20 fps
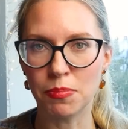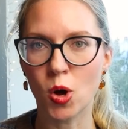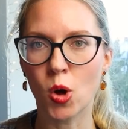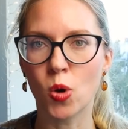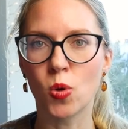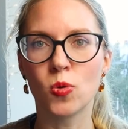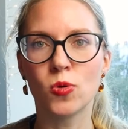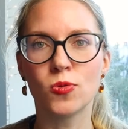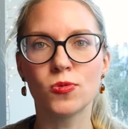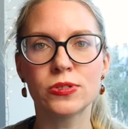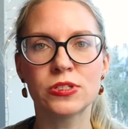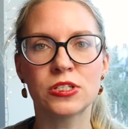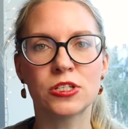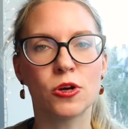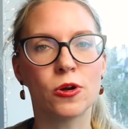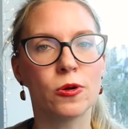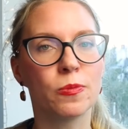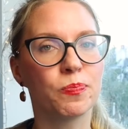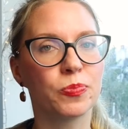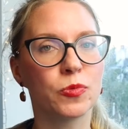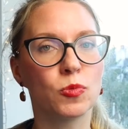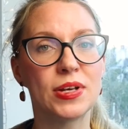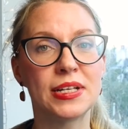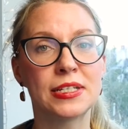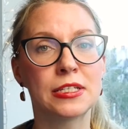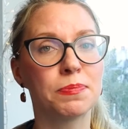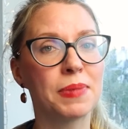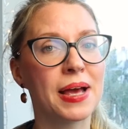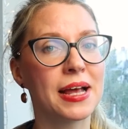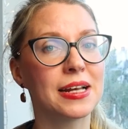poles, so we
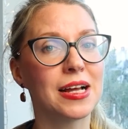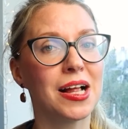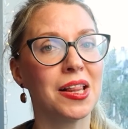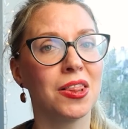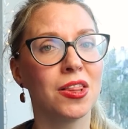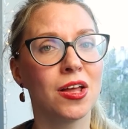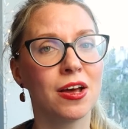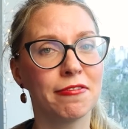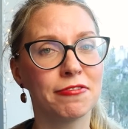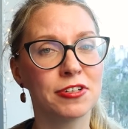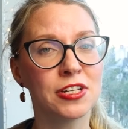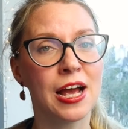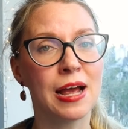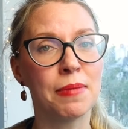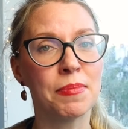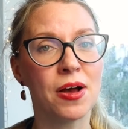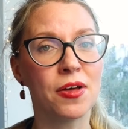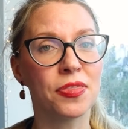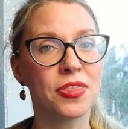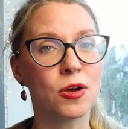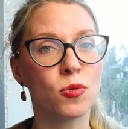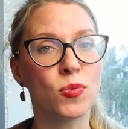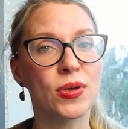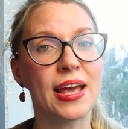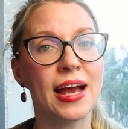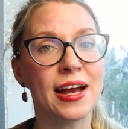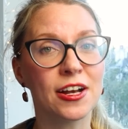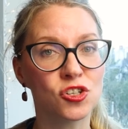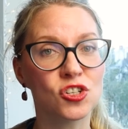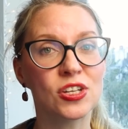spent a lot of time out there.
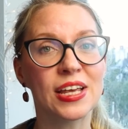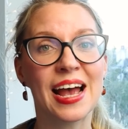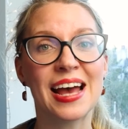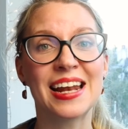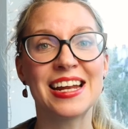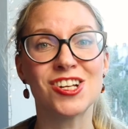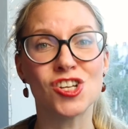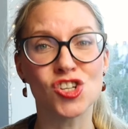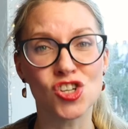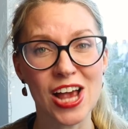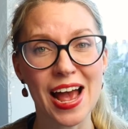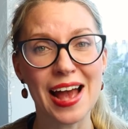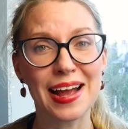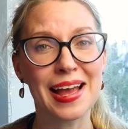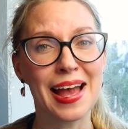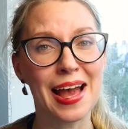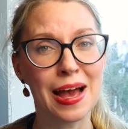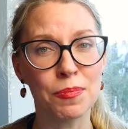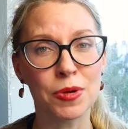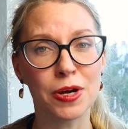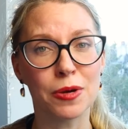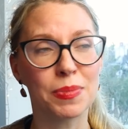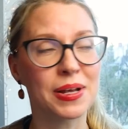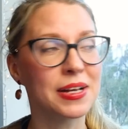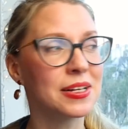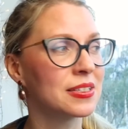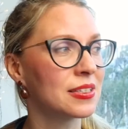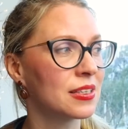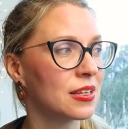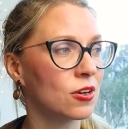We actually had a jackhammer
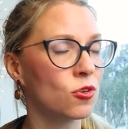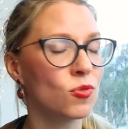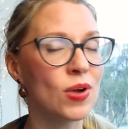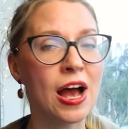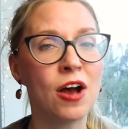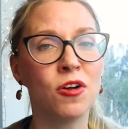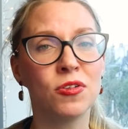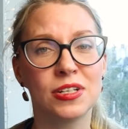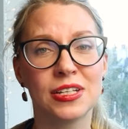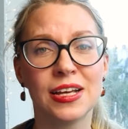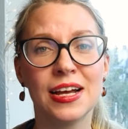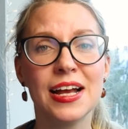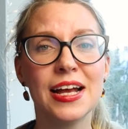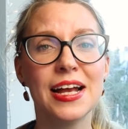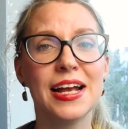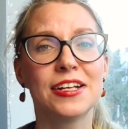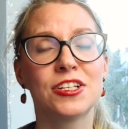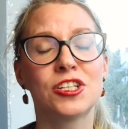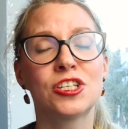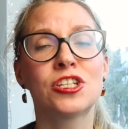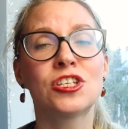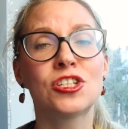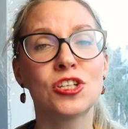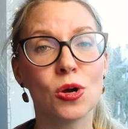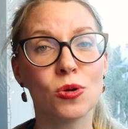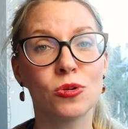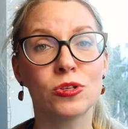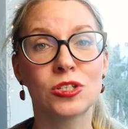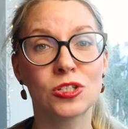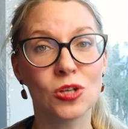because the ground is
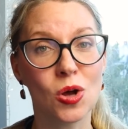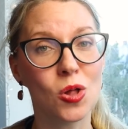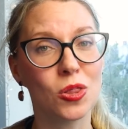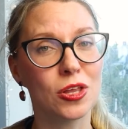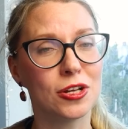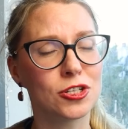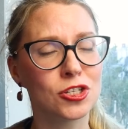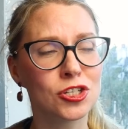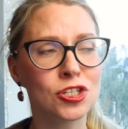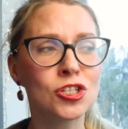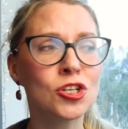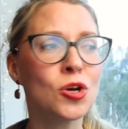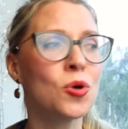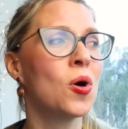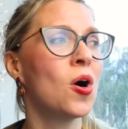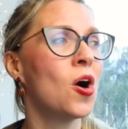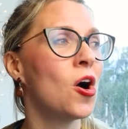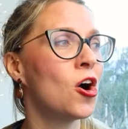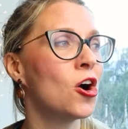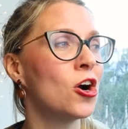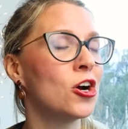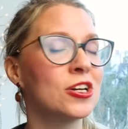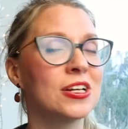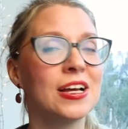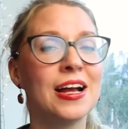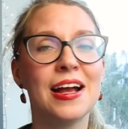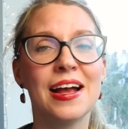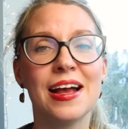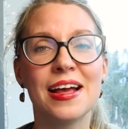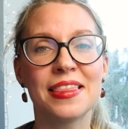so solid, so
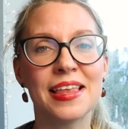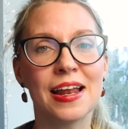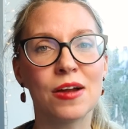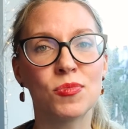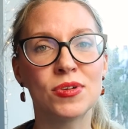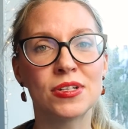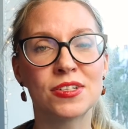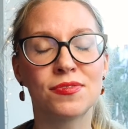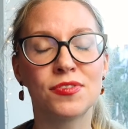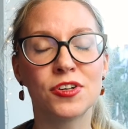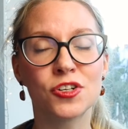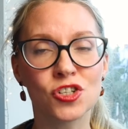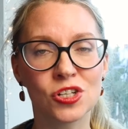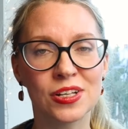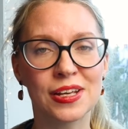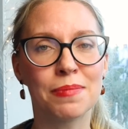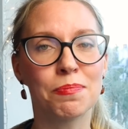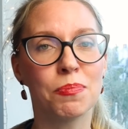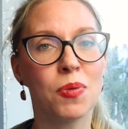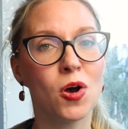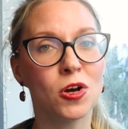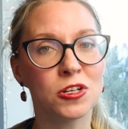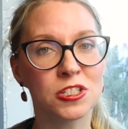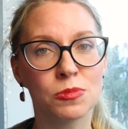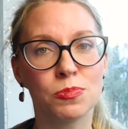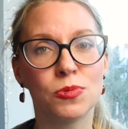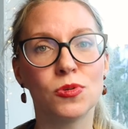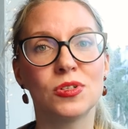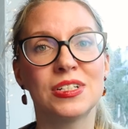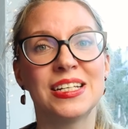hard, that it was virtually
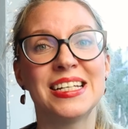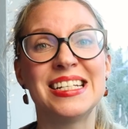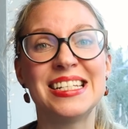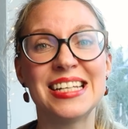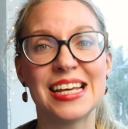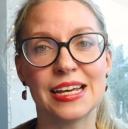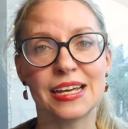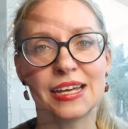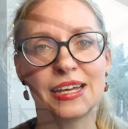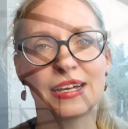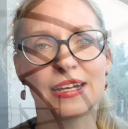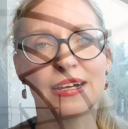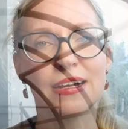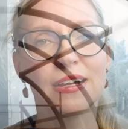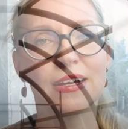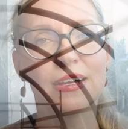impossible to dig.